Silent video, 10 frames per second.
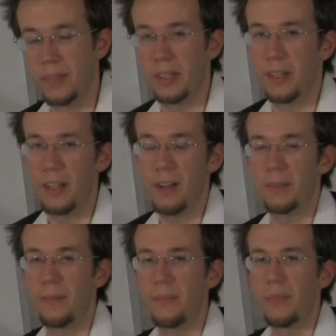There you go.
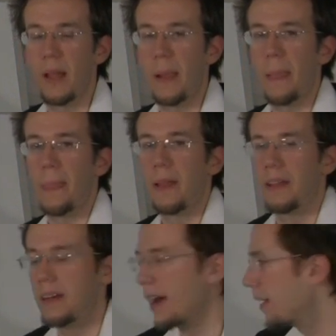
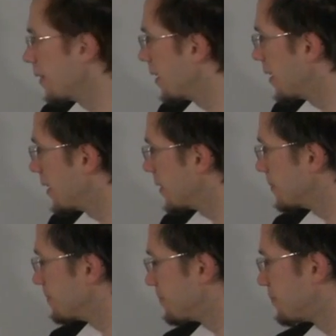
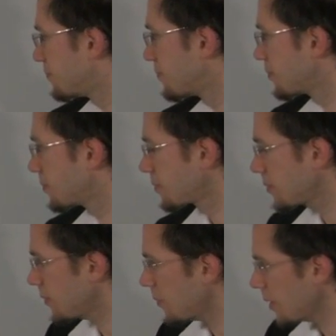Now
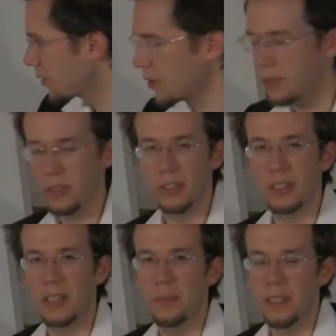those are
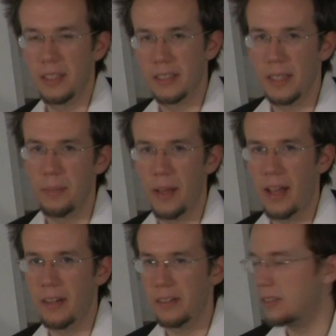just going to be in the same
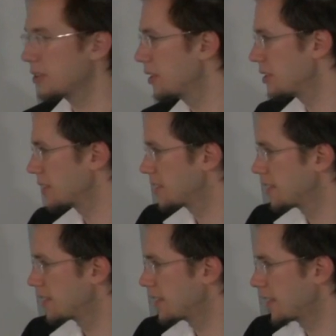pattern, so you
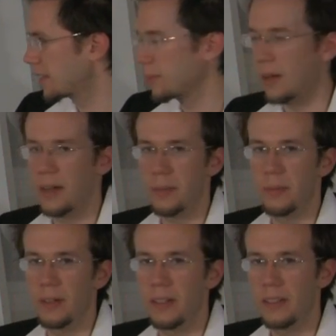just stick the
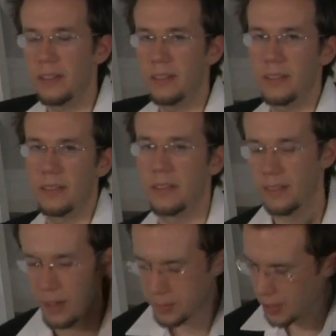bottom one
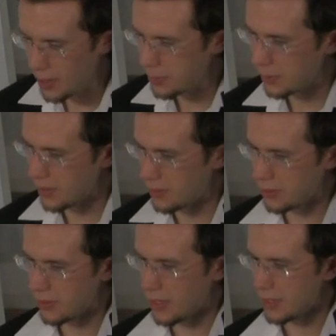up top or
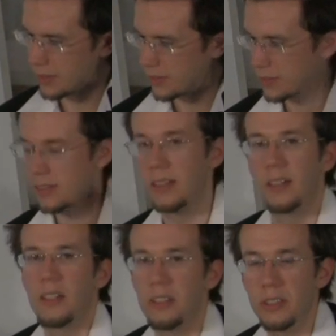whatever, right?
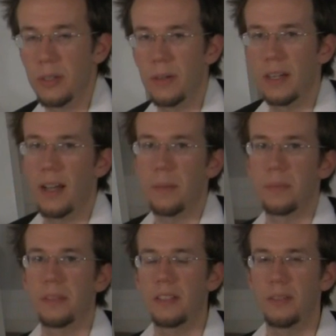You're just going
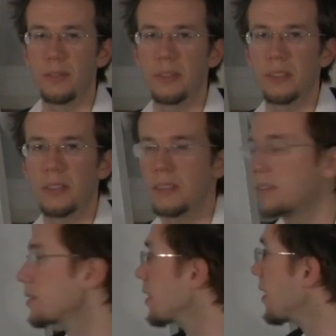up the
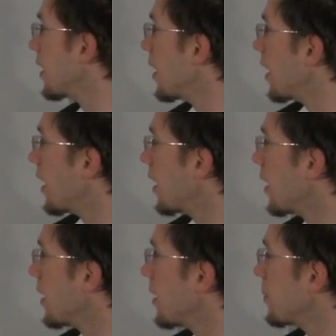inversions.
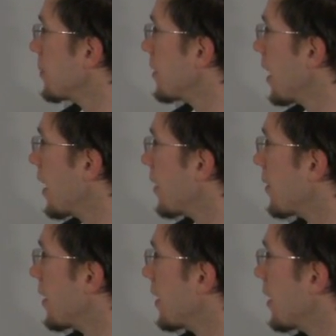
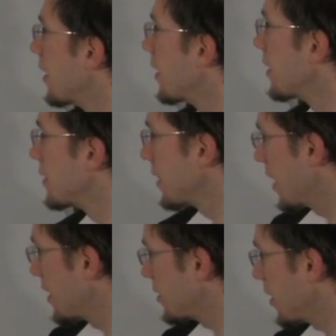Now
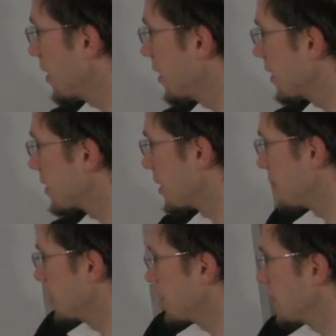diatonic
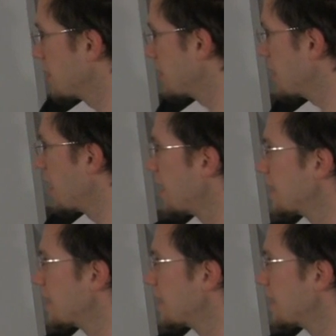semitone